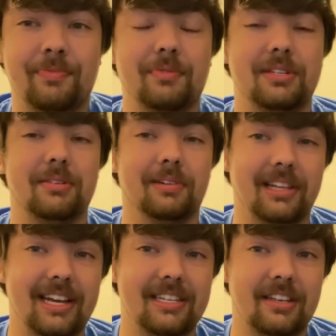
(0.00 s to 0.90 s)
was the
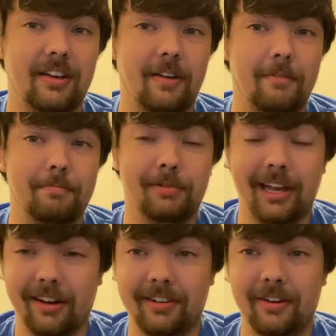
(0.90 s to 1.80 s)
release of
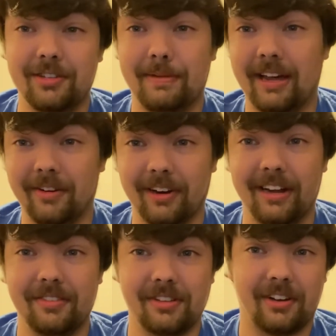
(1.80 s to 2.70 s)
PlayerUnknown's Battlegrounds